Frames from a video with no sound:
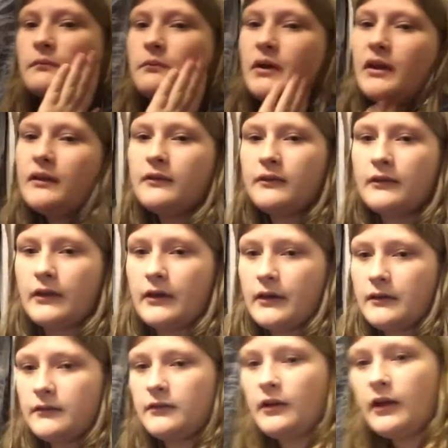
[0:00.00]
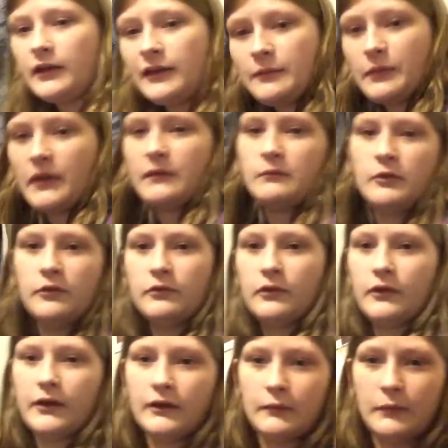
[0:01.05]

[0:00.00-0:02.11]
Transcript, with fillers: But it's not. Sorry I keep like moving around.